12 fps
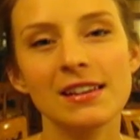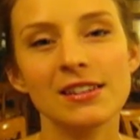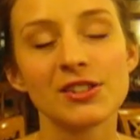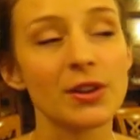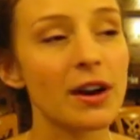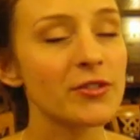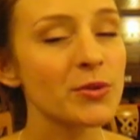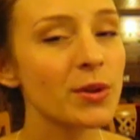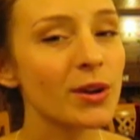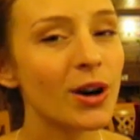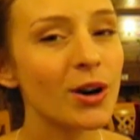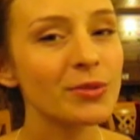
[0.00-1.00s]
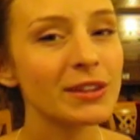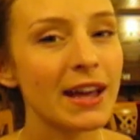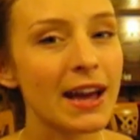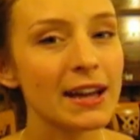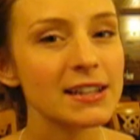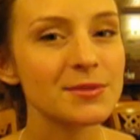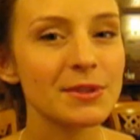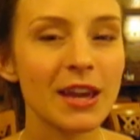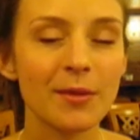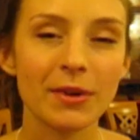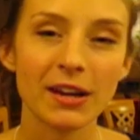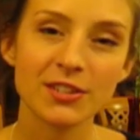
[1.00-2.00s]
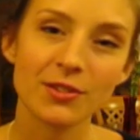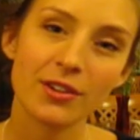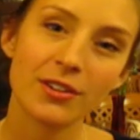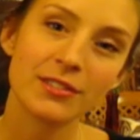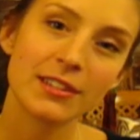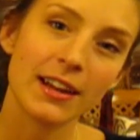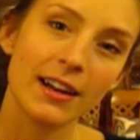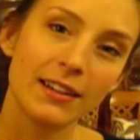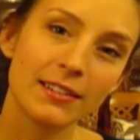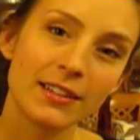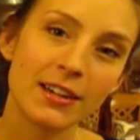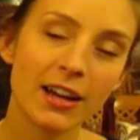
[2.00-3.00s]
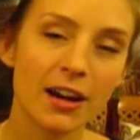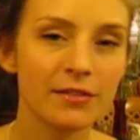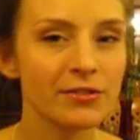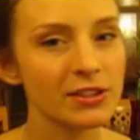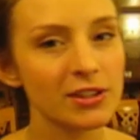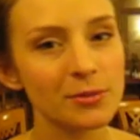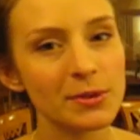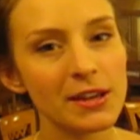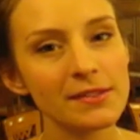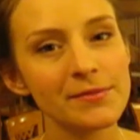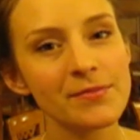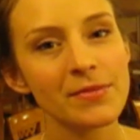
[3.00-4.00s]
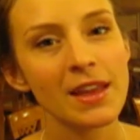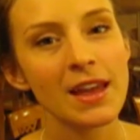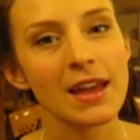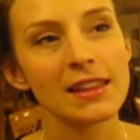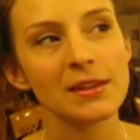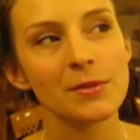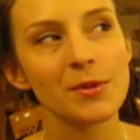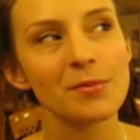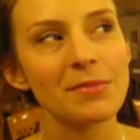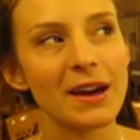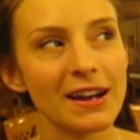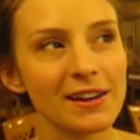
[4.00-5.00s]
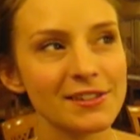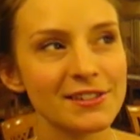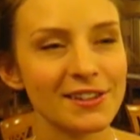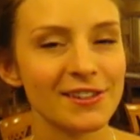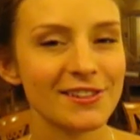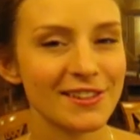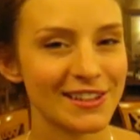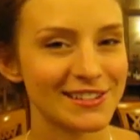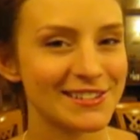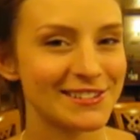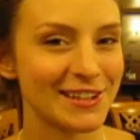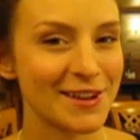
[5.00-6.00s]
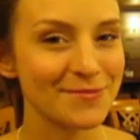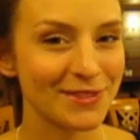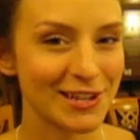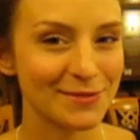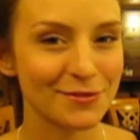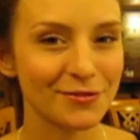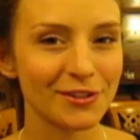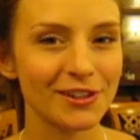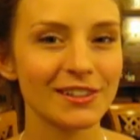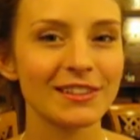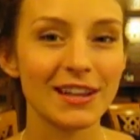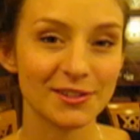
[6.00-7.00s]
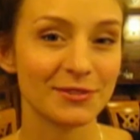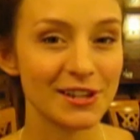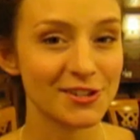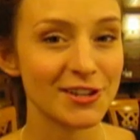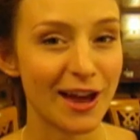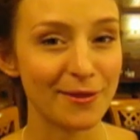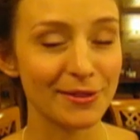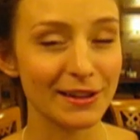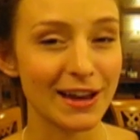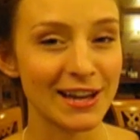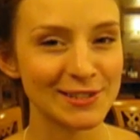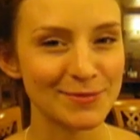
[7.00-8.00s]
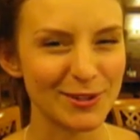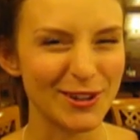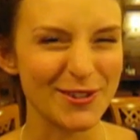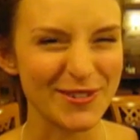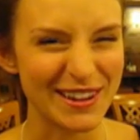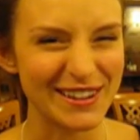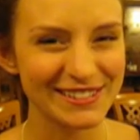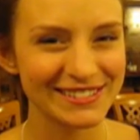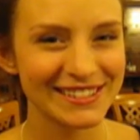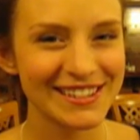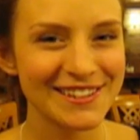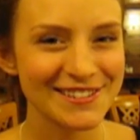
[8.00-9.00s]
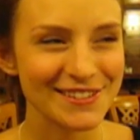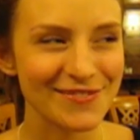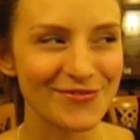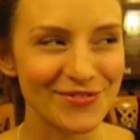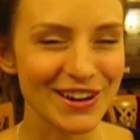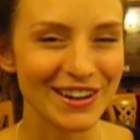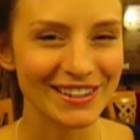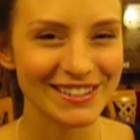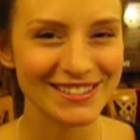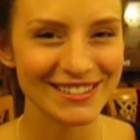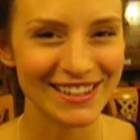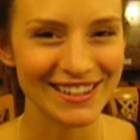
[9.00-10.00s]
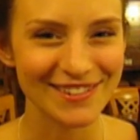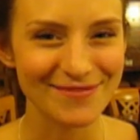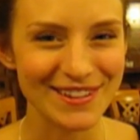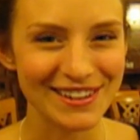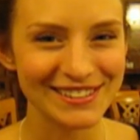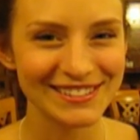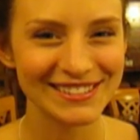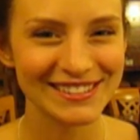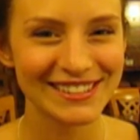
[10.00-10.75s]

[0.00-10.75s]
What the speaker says: So after we were all relaxed, we came back to our hotel and hung out for a little bit. Then we went back out to dinner to that same place before, and that's when I chatted with the guys about going out, which I'm very excited about.